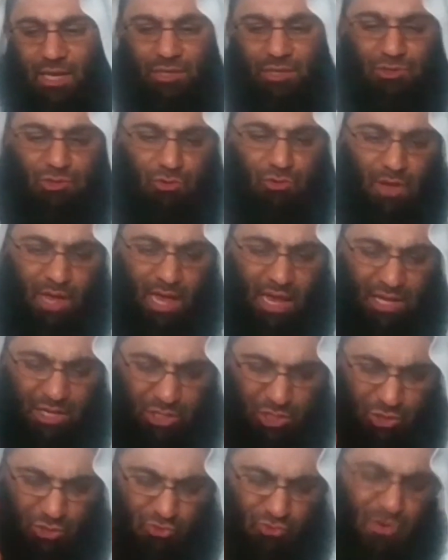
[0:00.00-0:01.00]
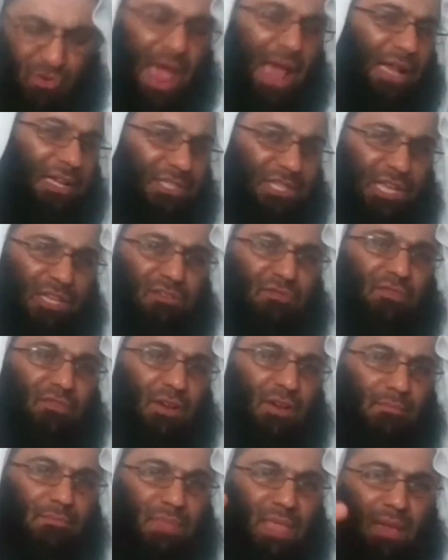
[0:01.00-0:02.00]
and to extract it
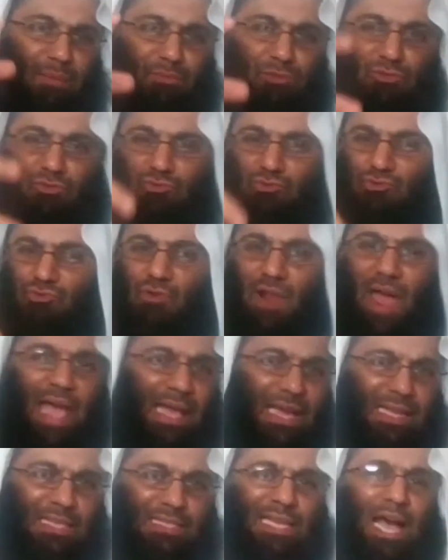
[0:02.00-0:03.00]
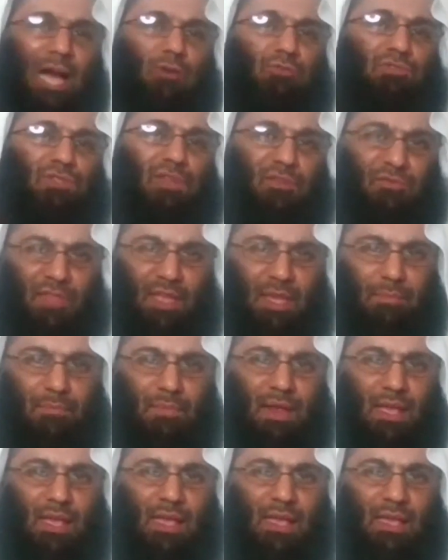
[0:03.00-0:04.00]
from them, to drag it out of
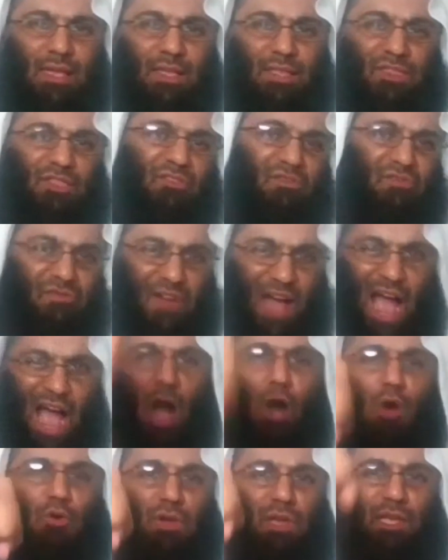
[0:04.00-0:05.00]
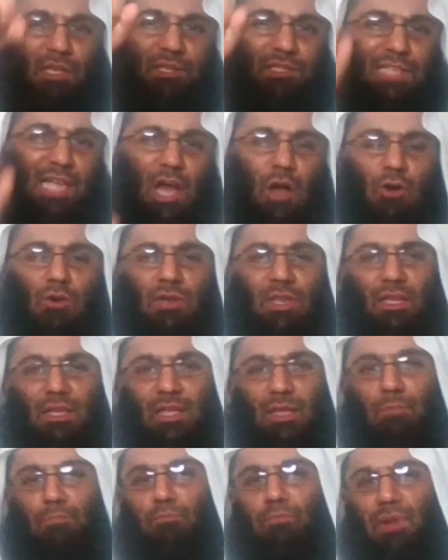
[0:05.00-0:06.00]
them. The vow is now
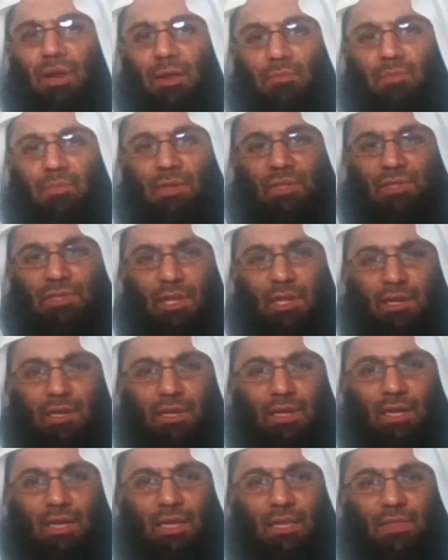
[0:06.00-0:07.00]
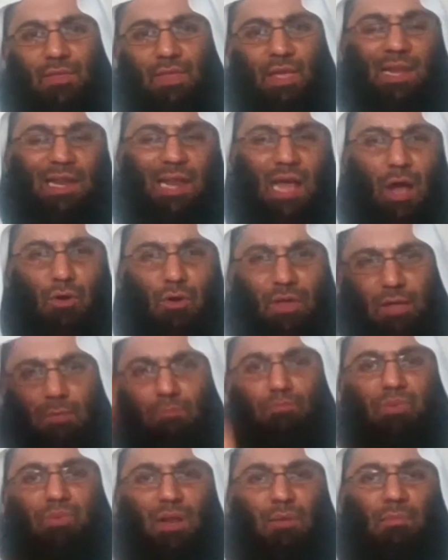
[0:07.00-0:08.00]
implemented. They now
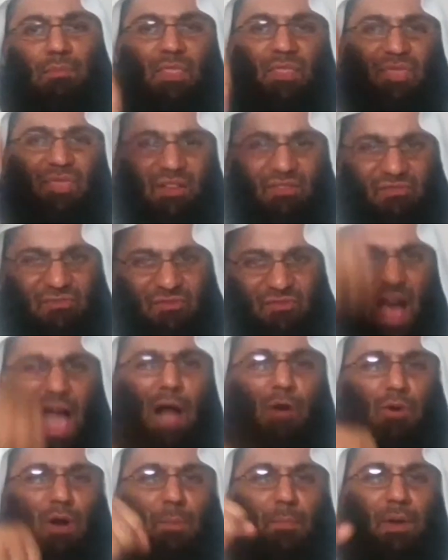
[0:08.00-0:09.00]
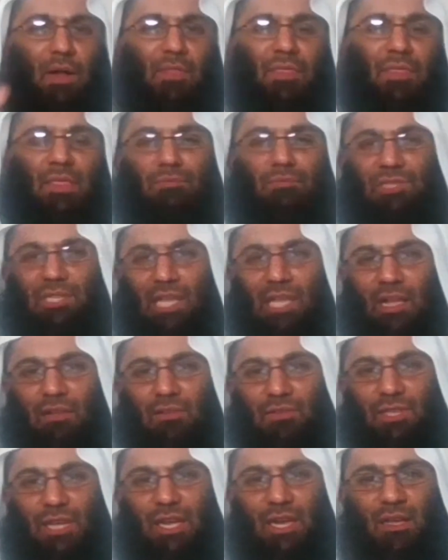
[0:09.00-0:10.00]
implement the vow upon
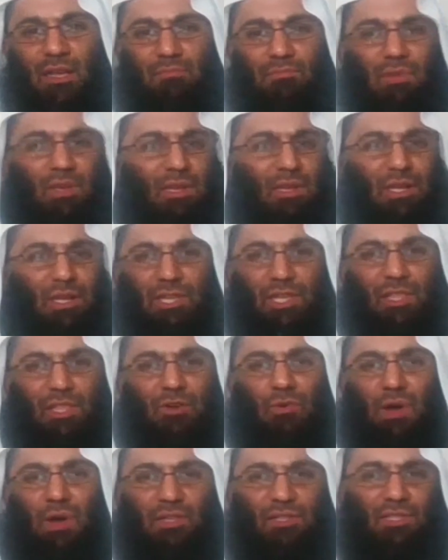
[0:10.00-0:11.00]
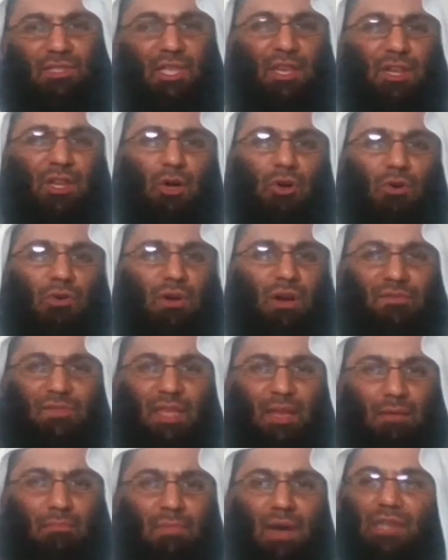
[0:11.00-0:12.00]
themselves, because otherwise they know of
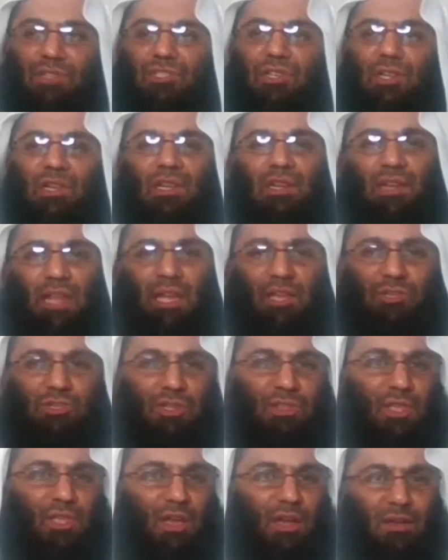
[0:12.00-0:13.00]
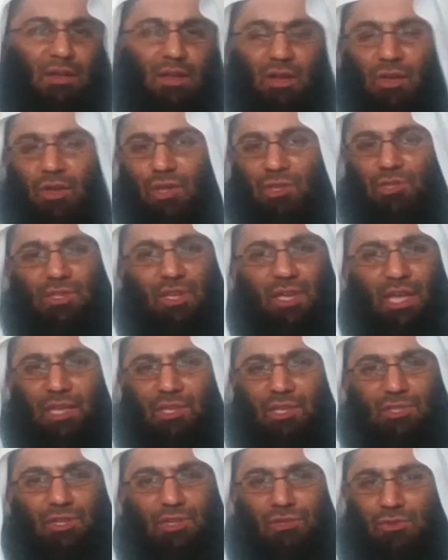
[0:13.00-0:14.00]
their miserly nature, they are not going to
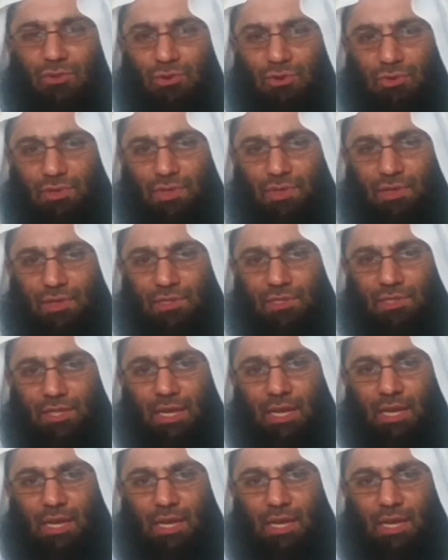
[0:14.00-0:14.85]
hasten to goodness.